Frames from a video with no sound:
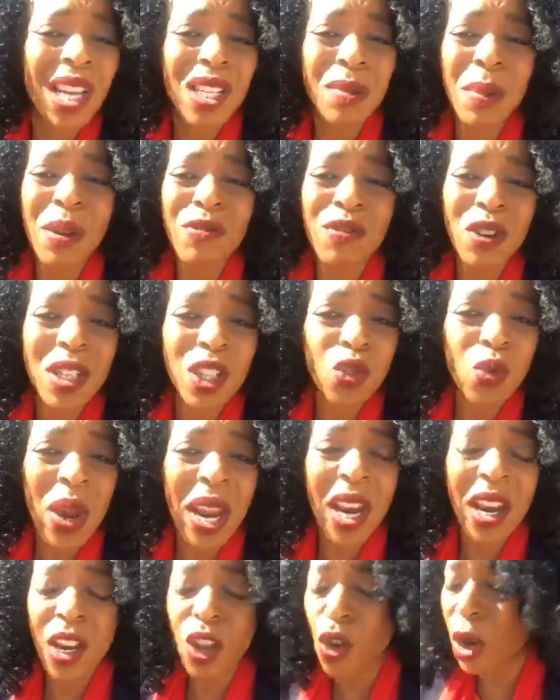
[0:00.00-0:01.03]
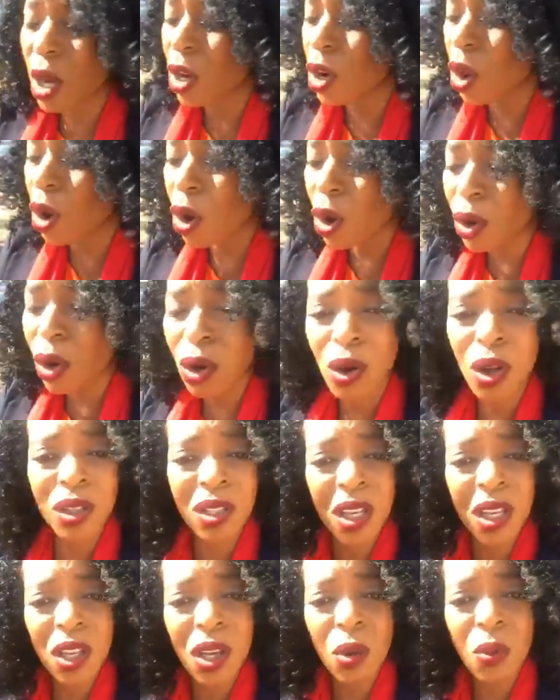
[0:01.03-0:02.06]
has been frustrated and you can no longer
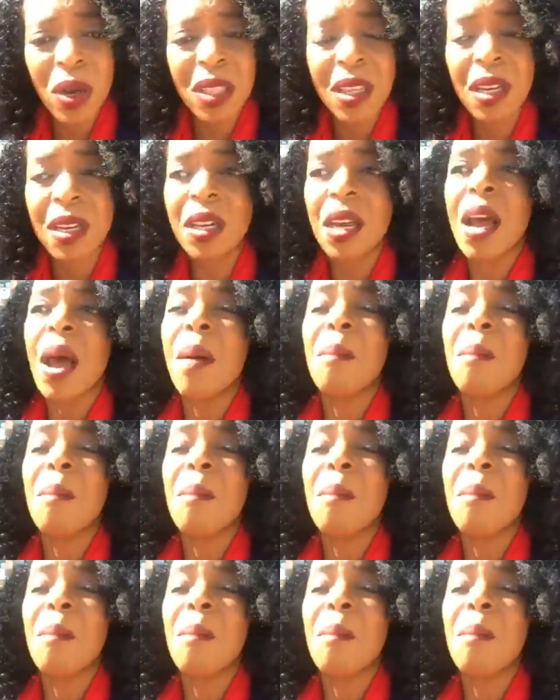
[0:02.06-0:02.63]
continue with it.